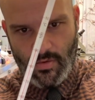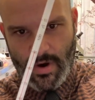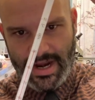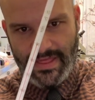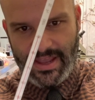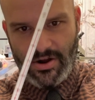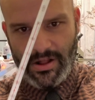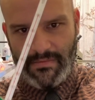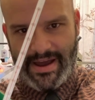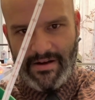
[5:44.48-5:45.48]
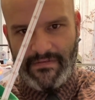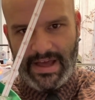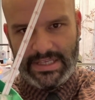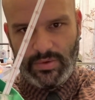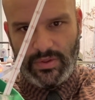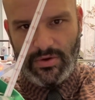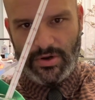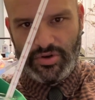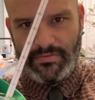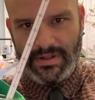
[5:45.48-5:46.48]
one in the Erlenmeyer flask with
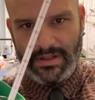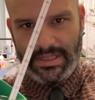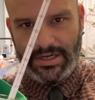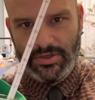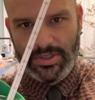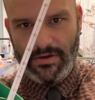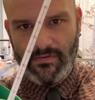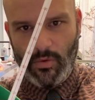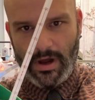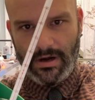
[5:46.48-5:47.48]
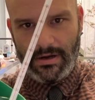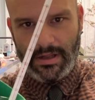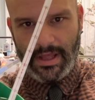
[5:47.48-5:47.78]
200 milliliters of water